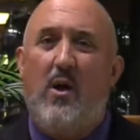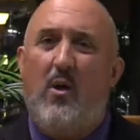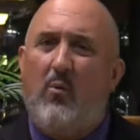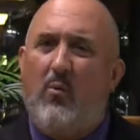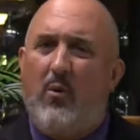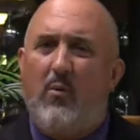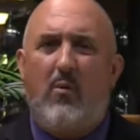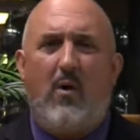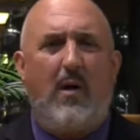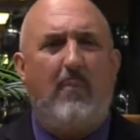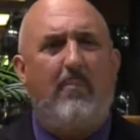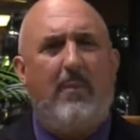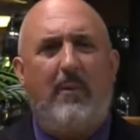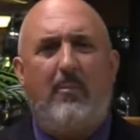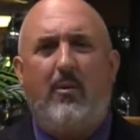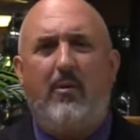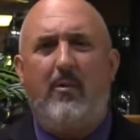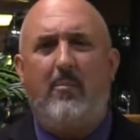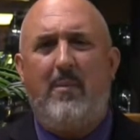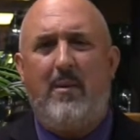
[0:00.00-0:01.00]
We want
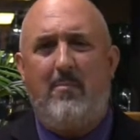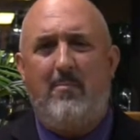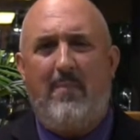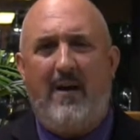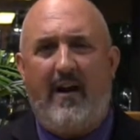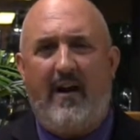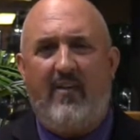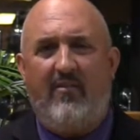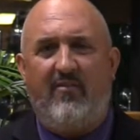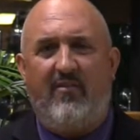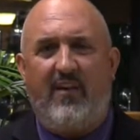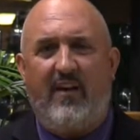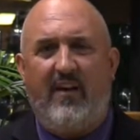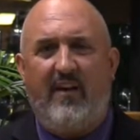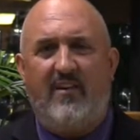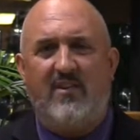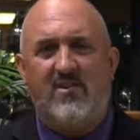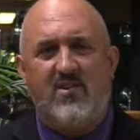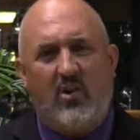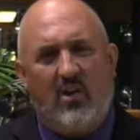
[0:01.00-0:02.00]
people to be
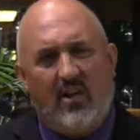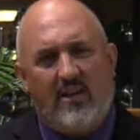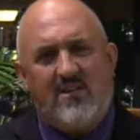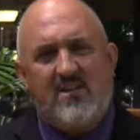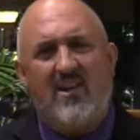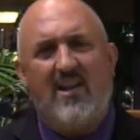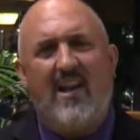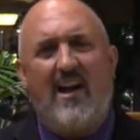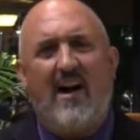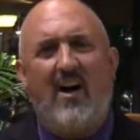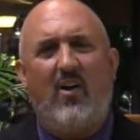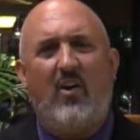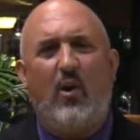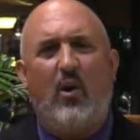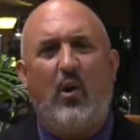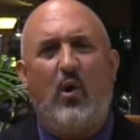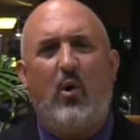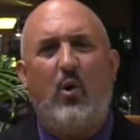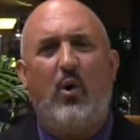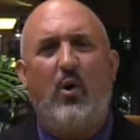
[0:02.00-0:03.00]
benefited. So let's allow the
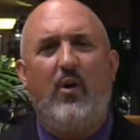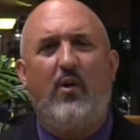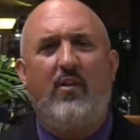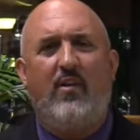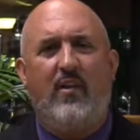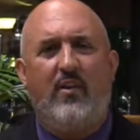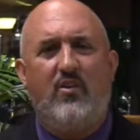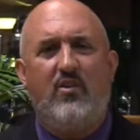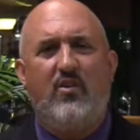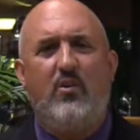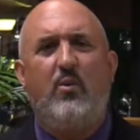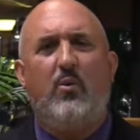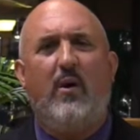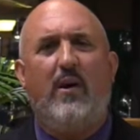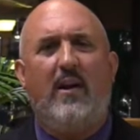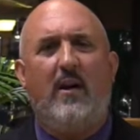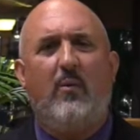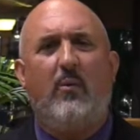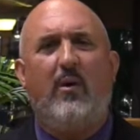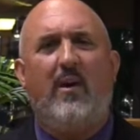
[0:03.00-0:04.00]
Lord to do what
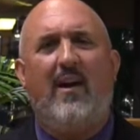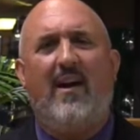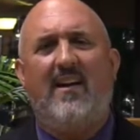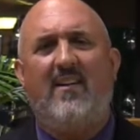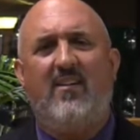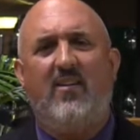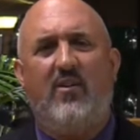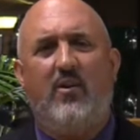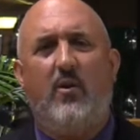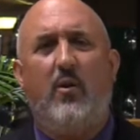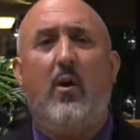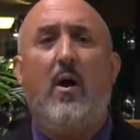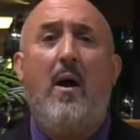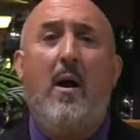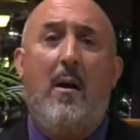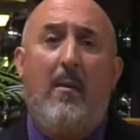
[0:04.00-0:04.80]
He would like to do.